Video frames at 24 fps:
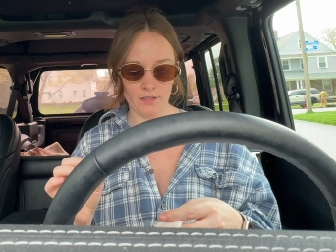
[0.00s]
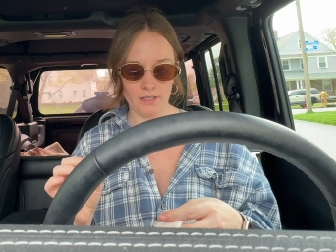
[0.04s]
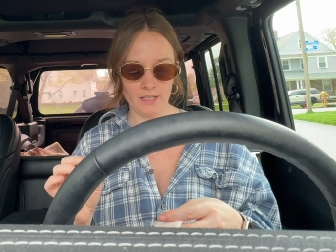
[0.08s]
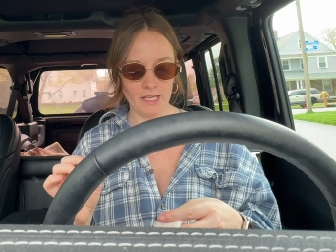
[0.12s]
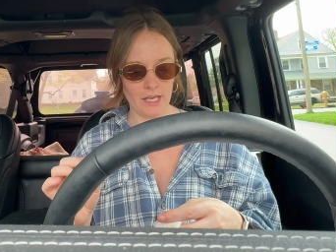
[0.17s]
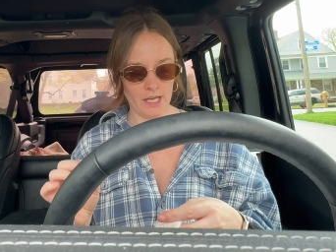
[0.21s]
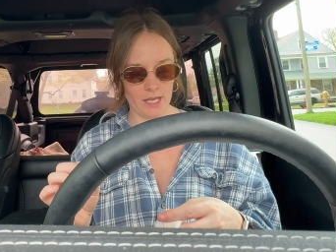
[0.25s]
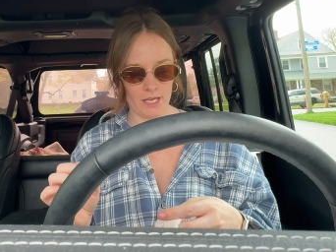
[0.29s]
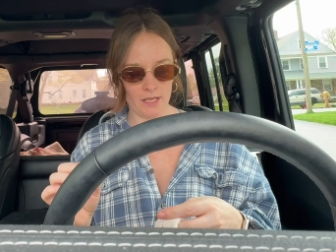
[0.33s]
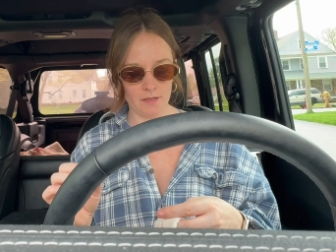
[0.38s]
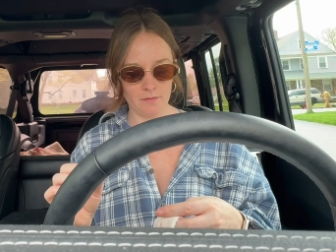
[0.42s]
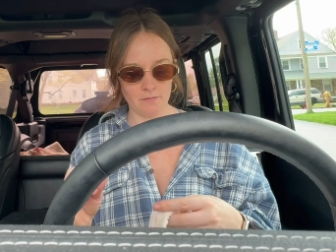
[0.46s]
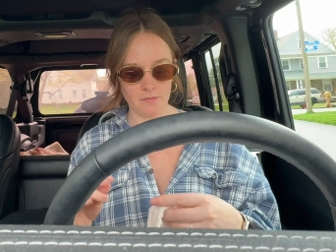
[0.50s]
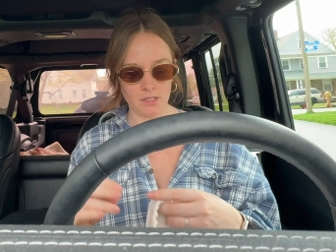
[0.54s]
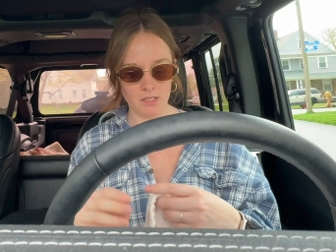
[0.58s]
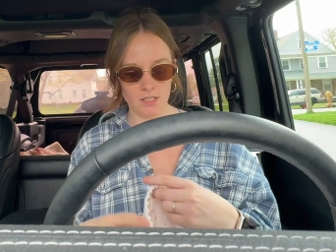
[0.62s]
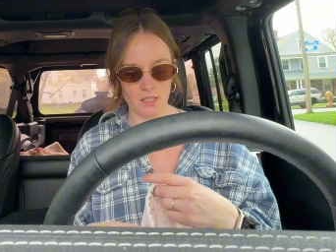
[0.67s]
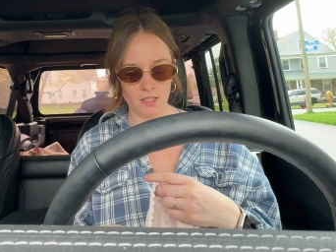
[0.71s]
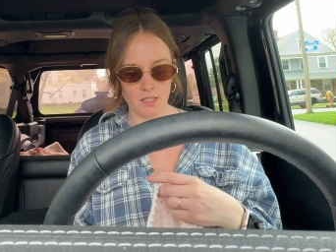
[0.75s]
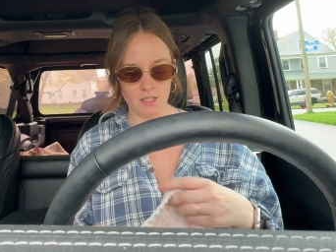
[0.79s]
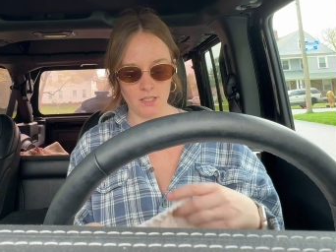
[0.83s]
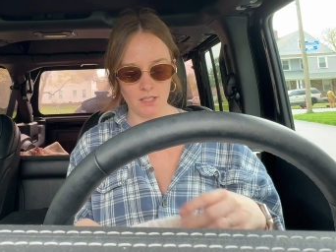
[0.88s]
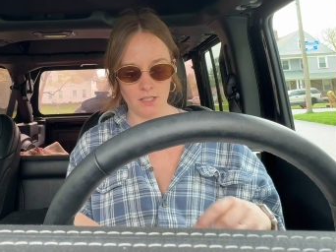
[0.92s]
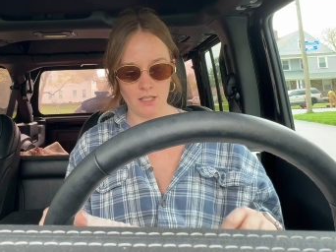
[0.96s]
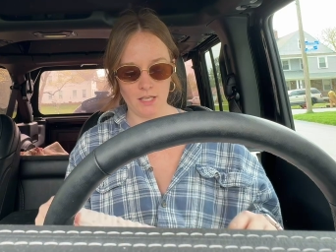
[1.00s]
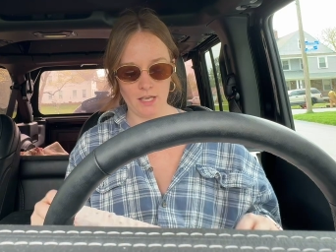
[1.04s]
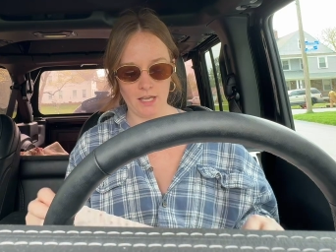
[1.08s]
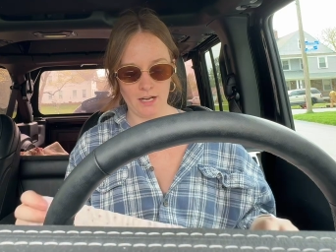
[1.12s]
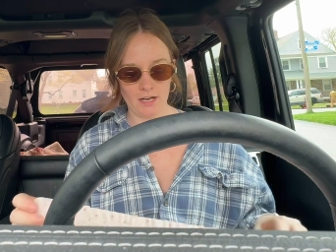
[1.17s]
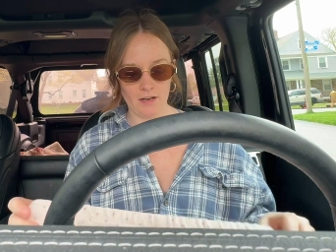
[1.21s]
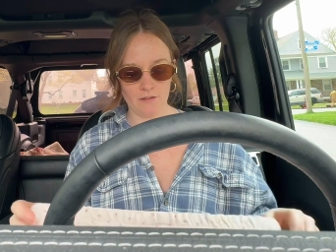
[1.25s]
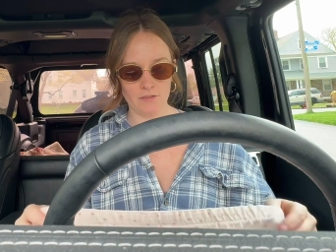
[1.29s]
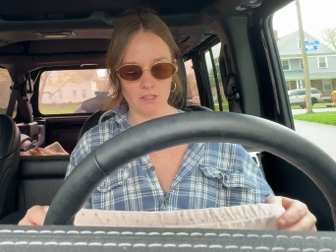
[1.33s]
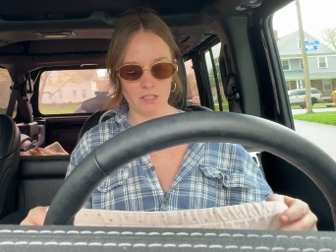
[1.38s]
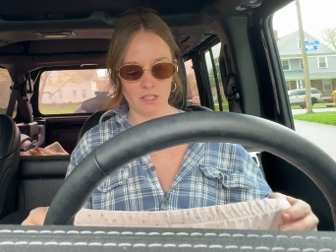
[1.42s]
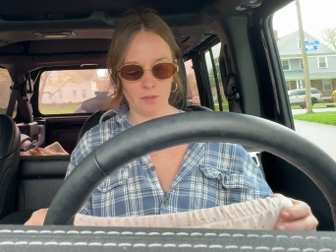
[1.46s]
game, and
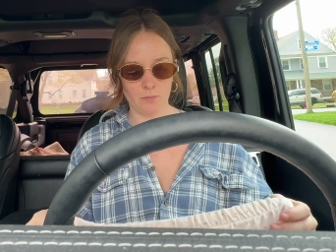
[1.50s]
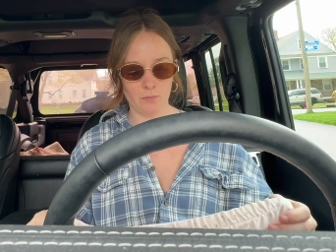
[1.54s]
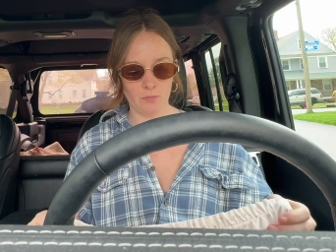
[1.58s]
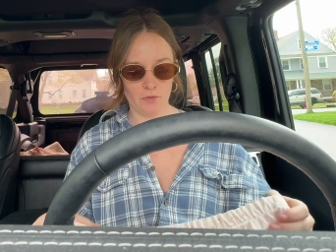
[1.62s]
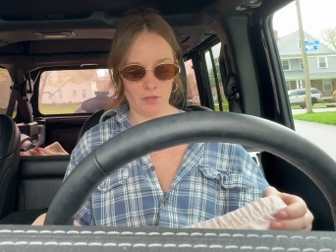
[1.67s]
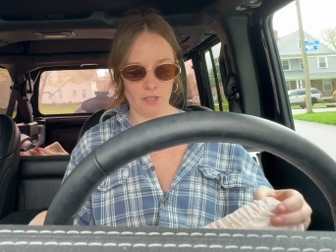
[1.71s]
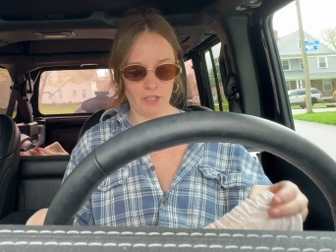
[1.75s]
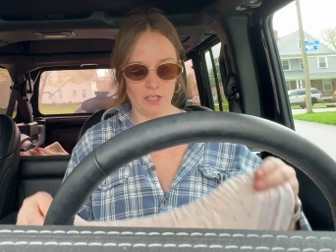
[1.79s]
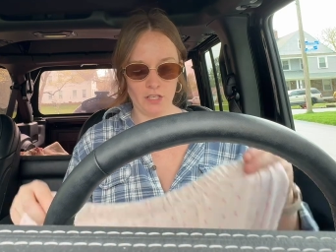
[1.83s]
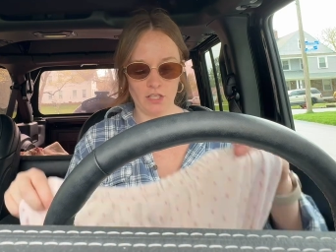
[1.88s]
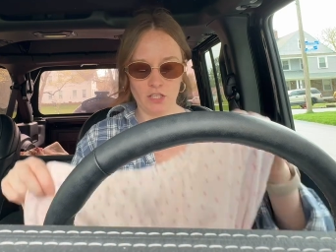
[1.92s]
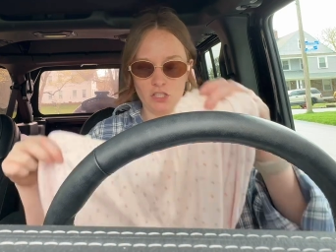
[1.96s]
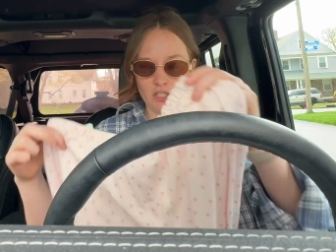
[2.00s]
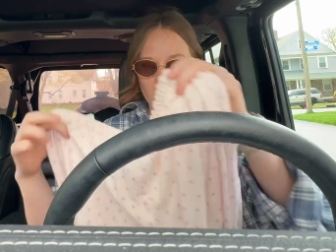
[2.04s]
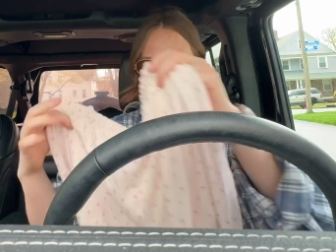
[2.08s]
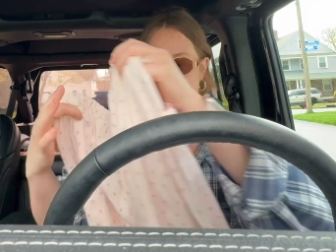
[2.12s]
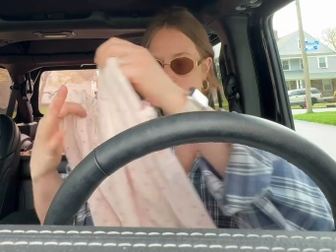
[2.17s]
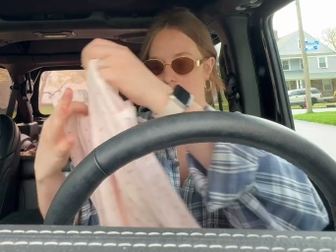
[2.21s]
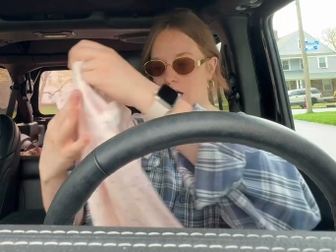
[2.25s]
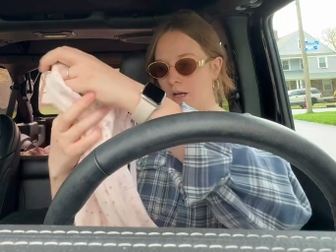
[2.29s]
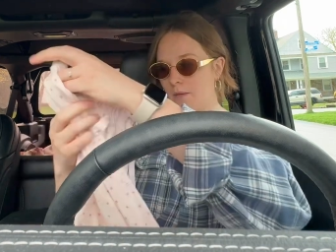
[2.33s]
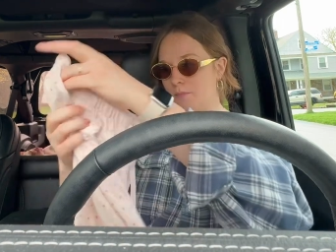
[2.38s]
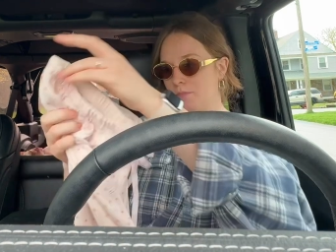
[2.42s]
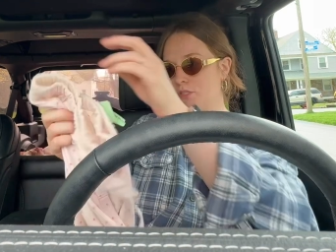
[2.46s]
I've done a pretty good job,